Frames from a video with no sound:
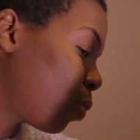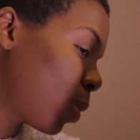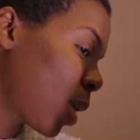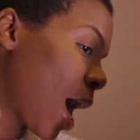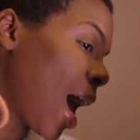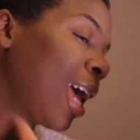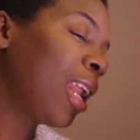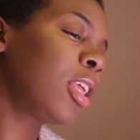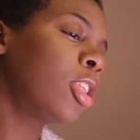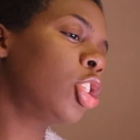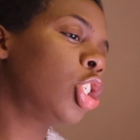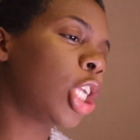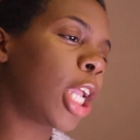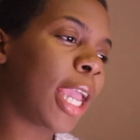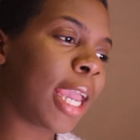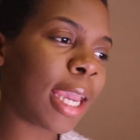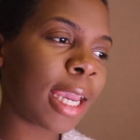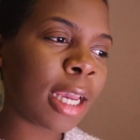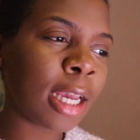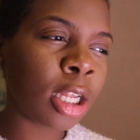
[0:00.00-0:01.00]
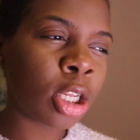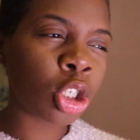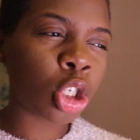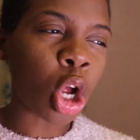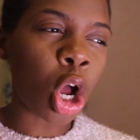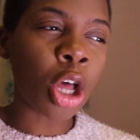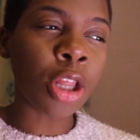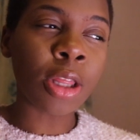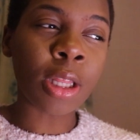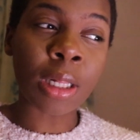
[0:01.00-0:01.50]
had a change
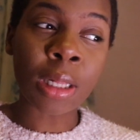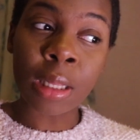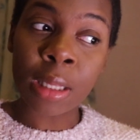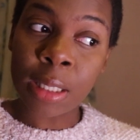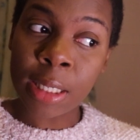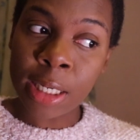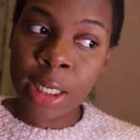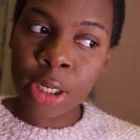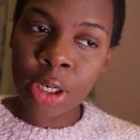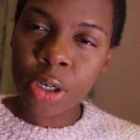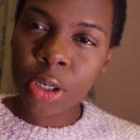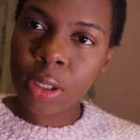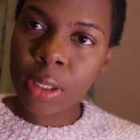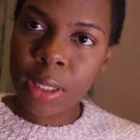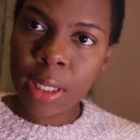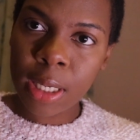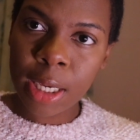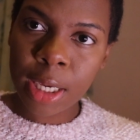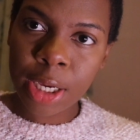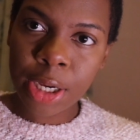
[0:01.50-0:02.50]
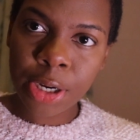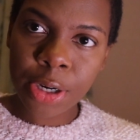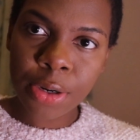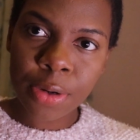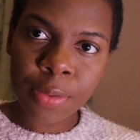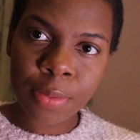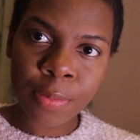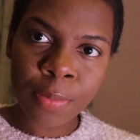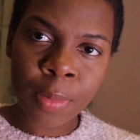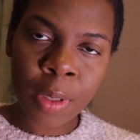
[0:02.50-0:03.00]
on the leaders here
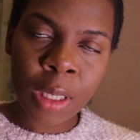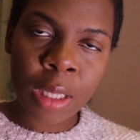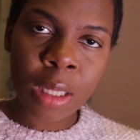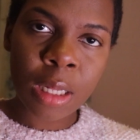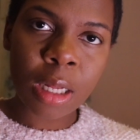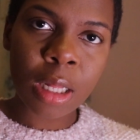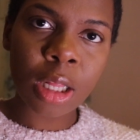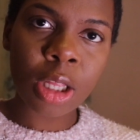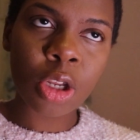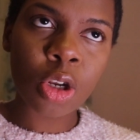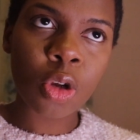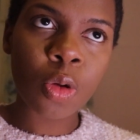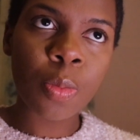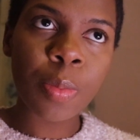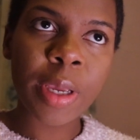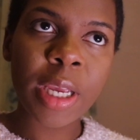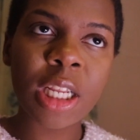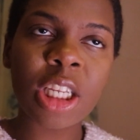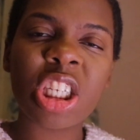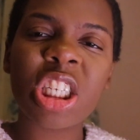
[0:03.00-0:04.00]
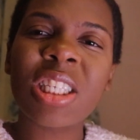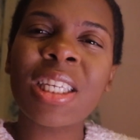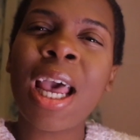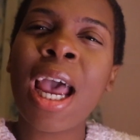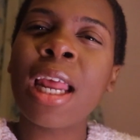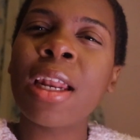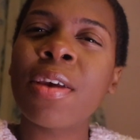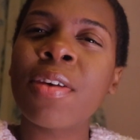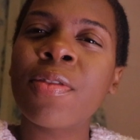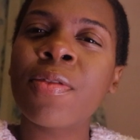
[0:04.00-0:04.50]
a little bit, just
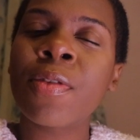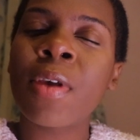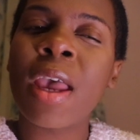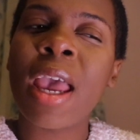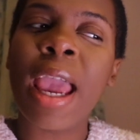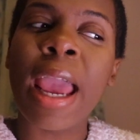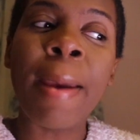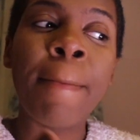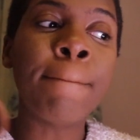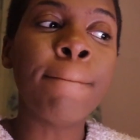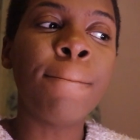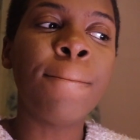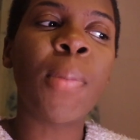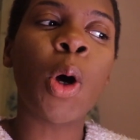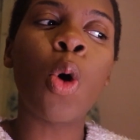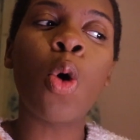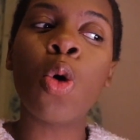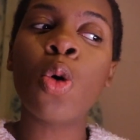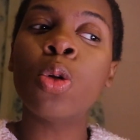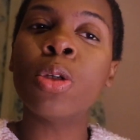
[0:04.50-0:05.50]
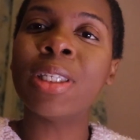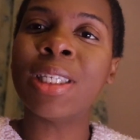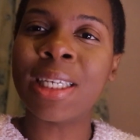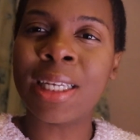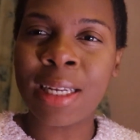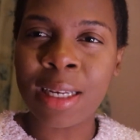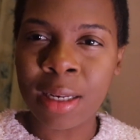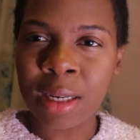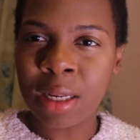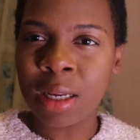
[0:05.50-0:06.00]
kind of
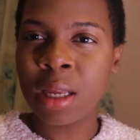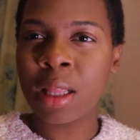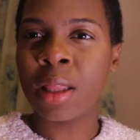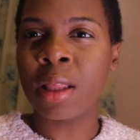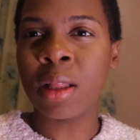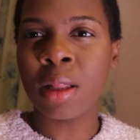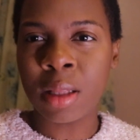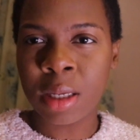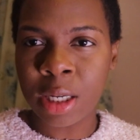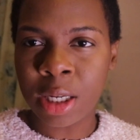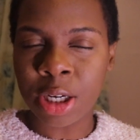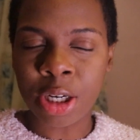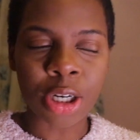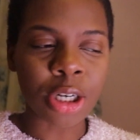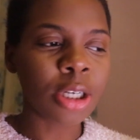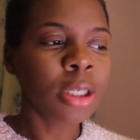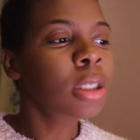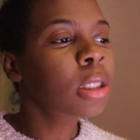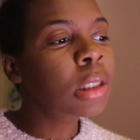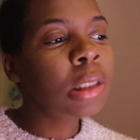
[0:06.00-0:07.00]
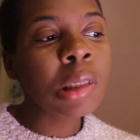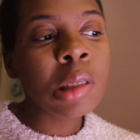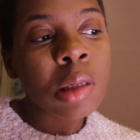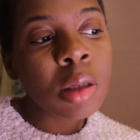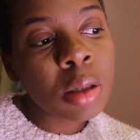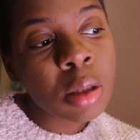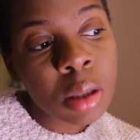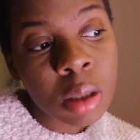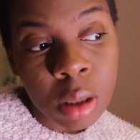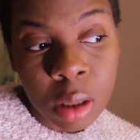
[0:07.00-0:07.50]
emboldened the leaders.
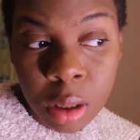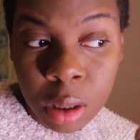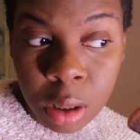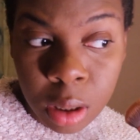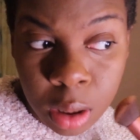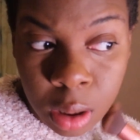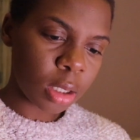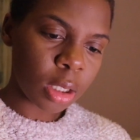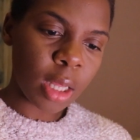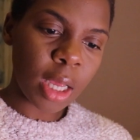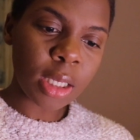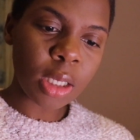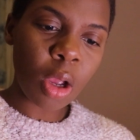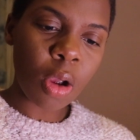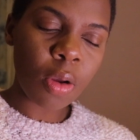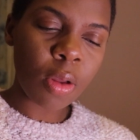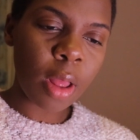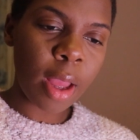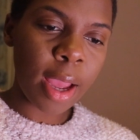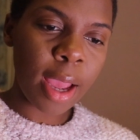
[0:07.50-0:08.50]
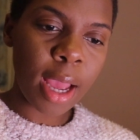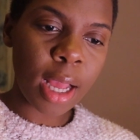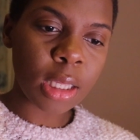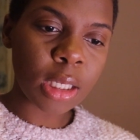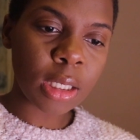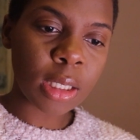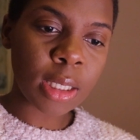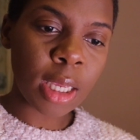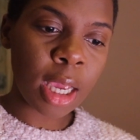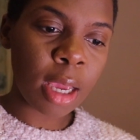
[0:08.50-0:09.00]
So that's all I had
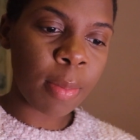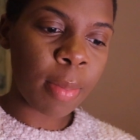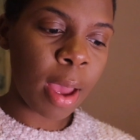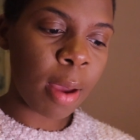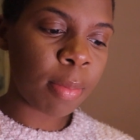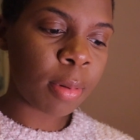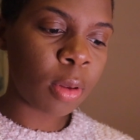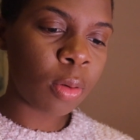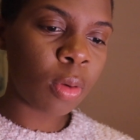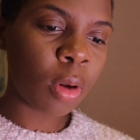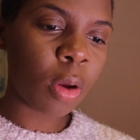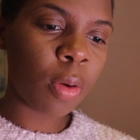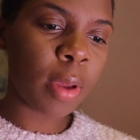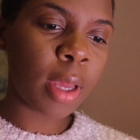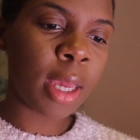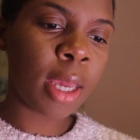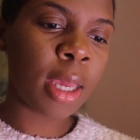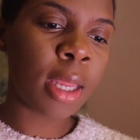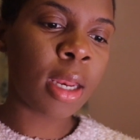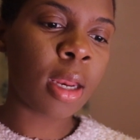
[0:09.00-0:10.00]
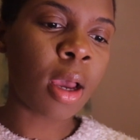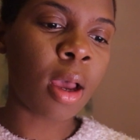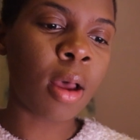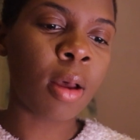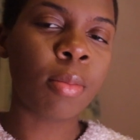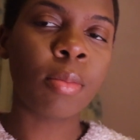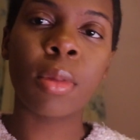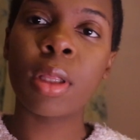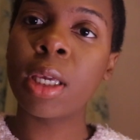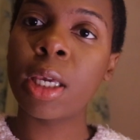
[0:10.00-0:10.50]
to say about Pluto
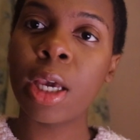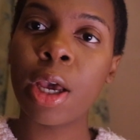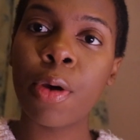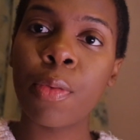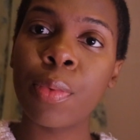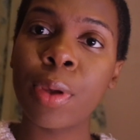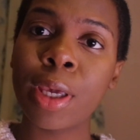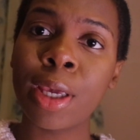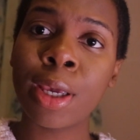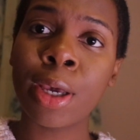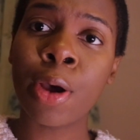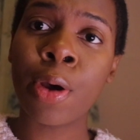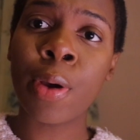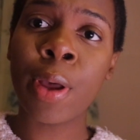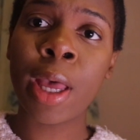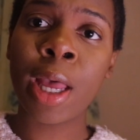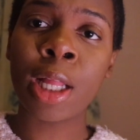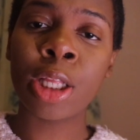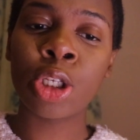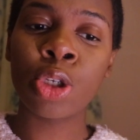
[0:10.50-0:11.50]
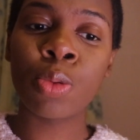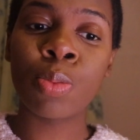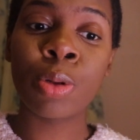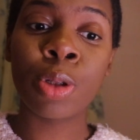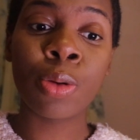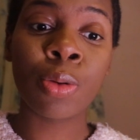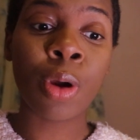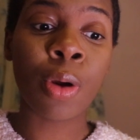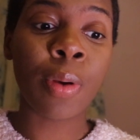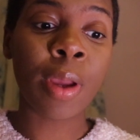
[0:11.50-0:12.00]
in Leo. We can go ahead to
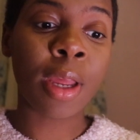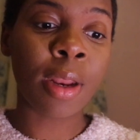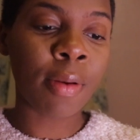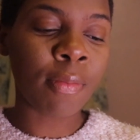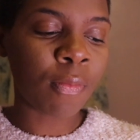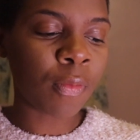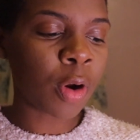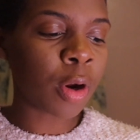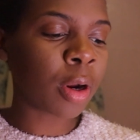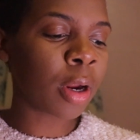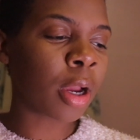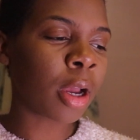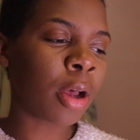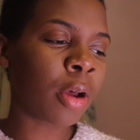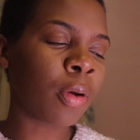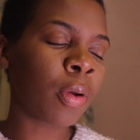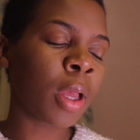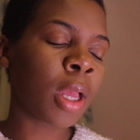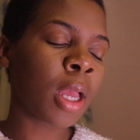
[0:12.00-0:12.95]
Pluto in Virgo.